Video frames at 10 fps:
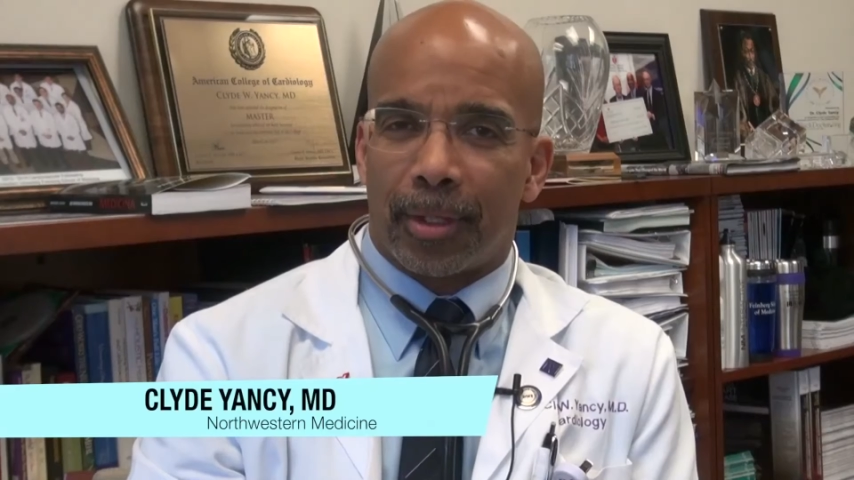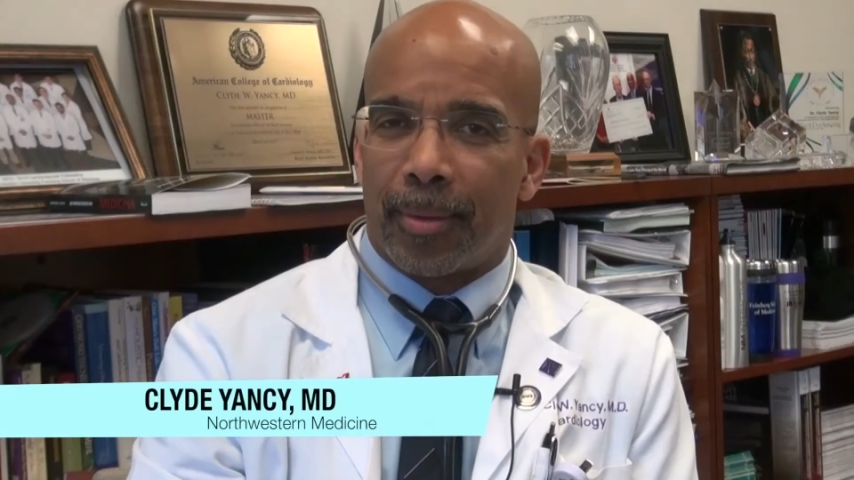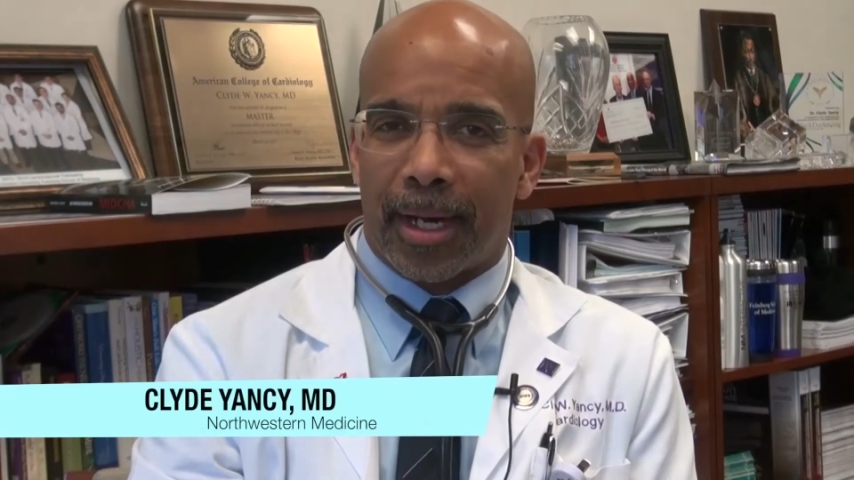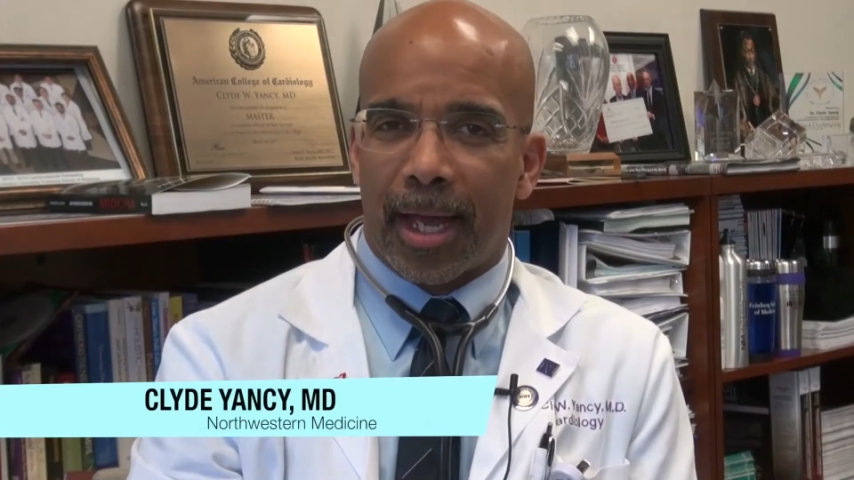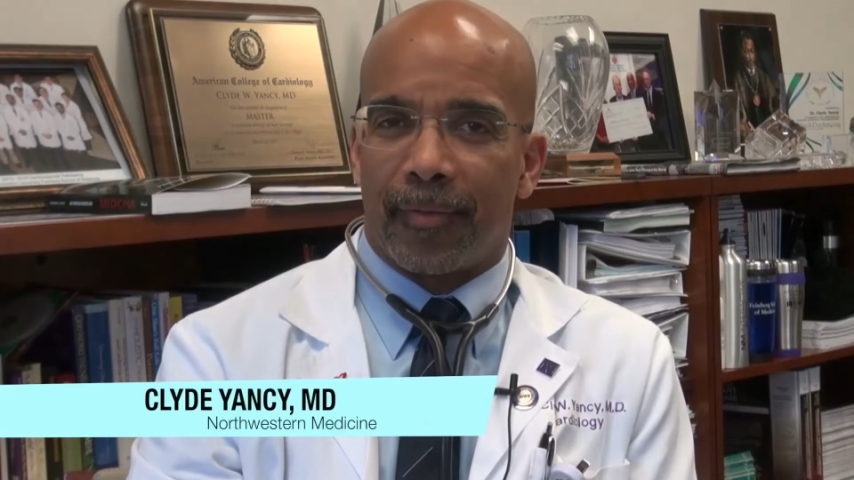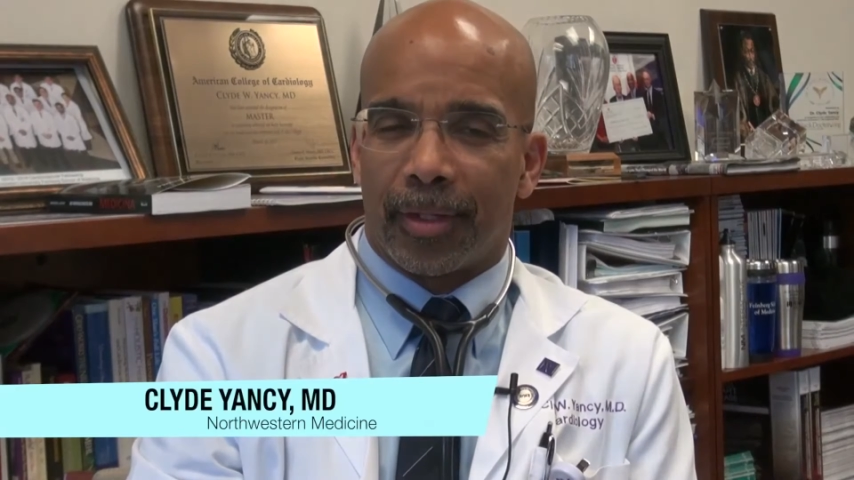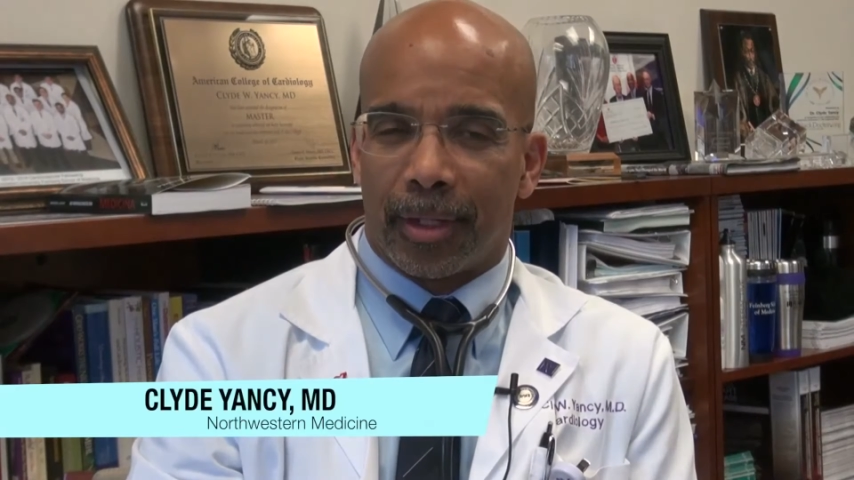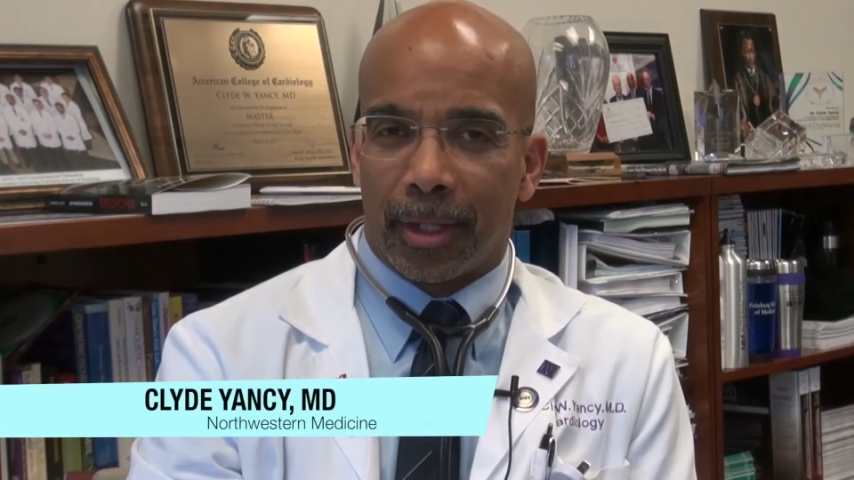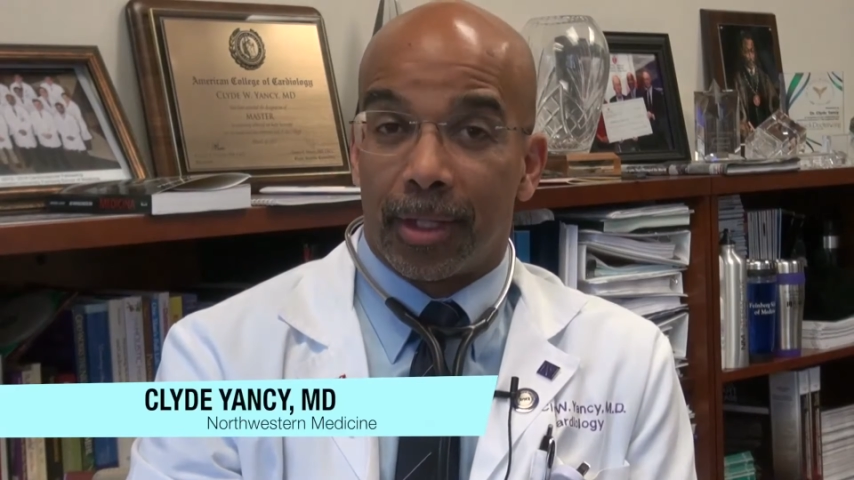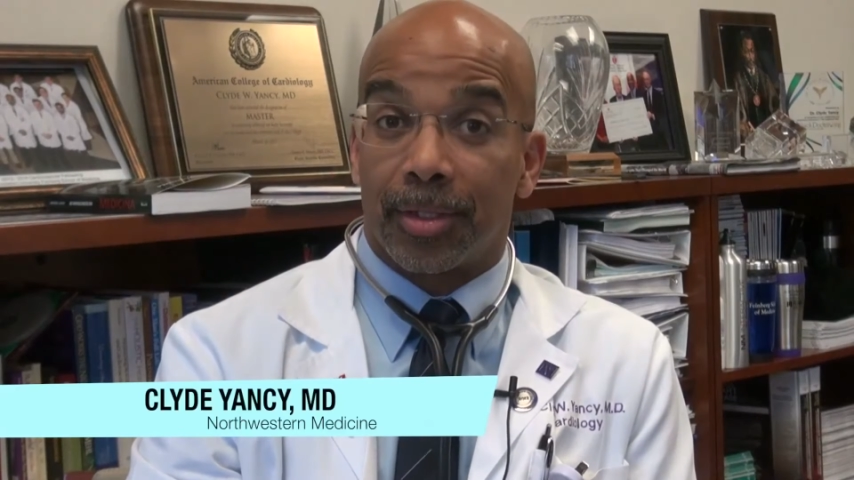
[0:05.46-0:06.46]
about having in
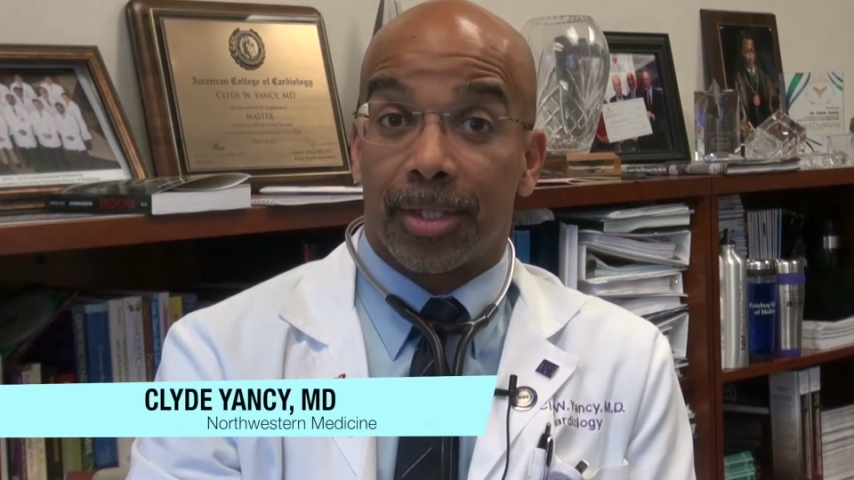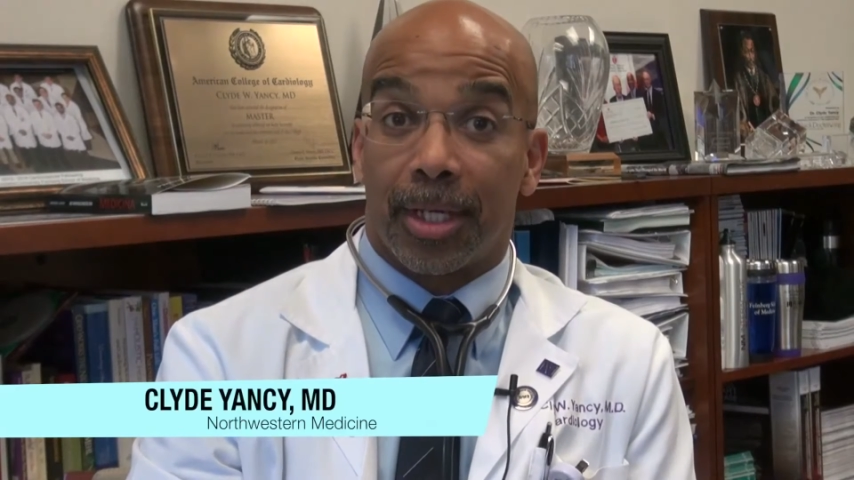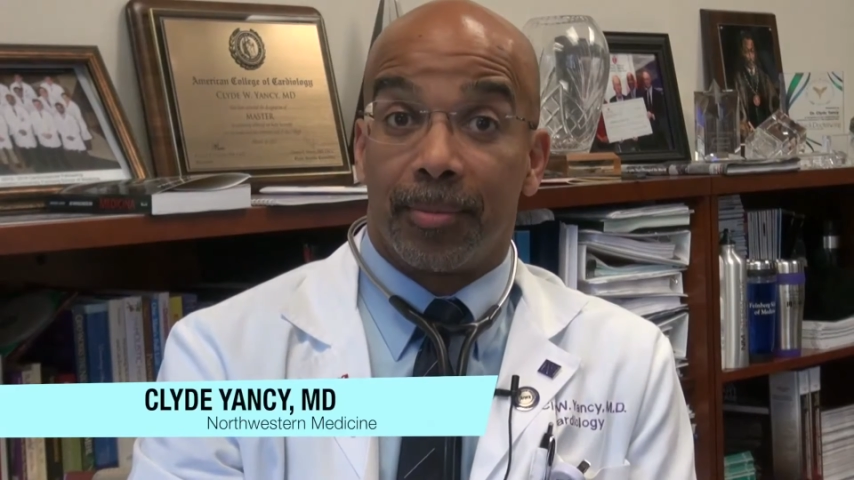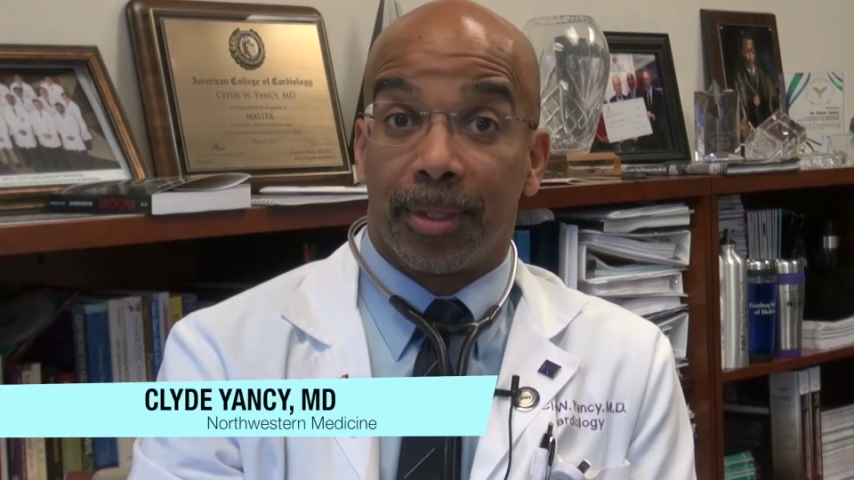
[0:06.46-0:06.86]
a long time